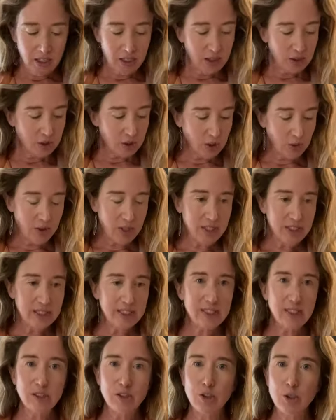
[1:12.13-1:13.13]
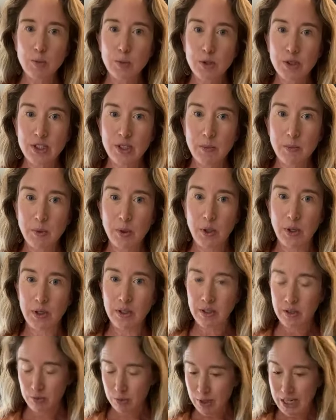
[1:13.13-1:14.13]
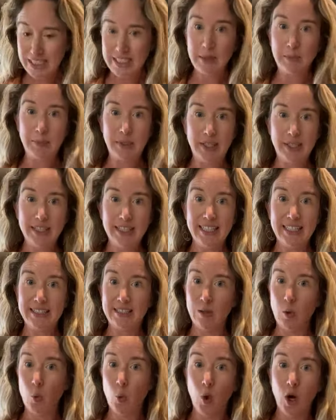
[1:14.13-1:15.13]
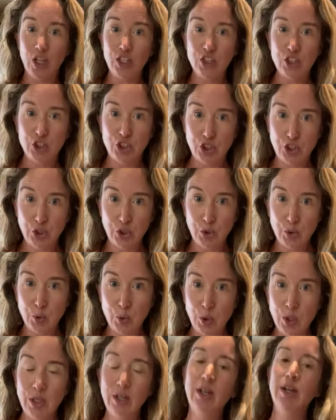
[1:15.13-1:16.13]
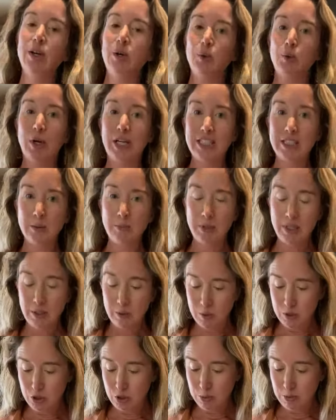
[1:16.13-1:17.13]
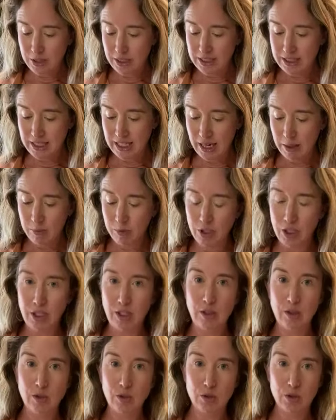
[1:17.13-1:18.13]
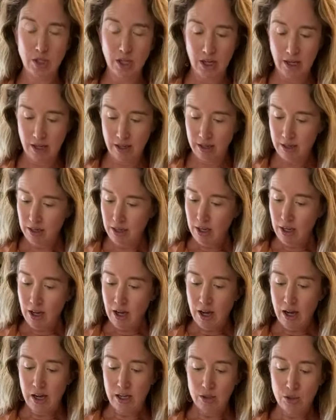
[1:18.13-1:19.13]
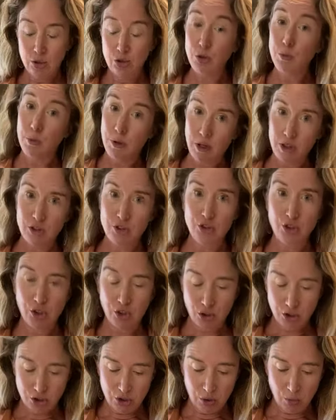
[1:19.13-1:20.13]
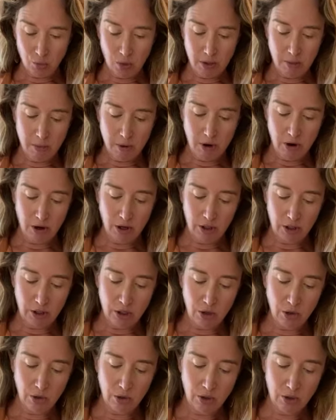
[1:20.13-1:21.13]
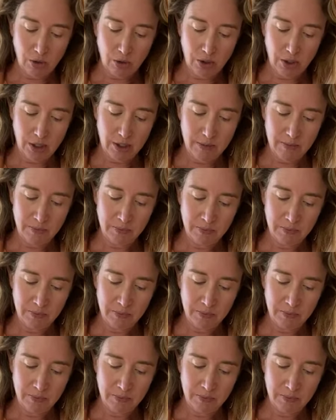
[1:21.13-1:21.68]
So this is a super simple recipe. It's a one to two recipe, which means that I'm going to use uh, uh, two parts sugar to one part coconut oil.